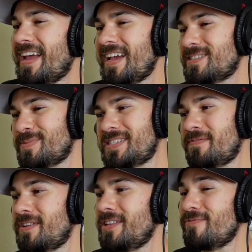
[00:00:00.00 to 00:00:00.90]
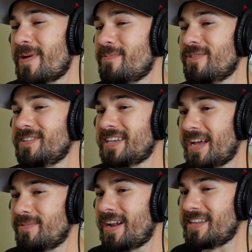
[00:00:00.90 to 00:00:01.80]
I can't specifically remember a
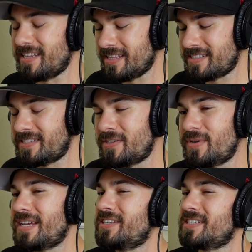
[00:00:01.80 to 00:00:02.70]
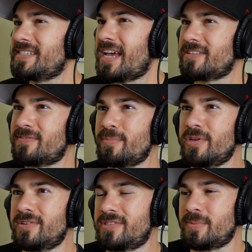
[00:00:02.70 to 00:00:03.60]
time that I did listen to it. It just sounds familiar
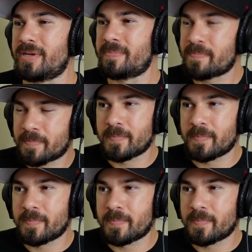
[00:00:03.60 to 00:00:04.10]
to me.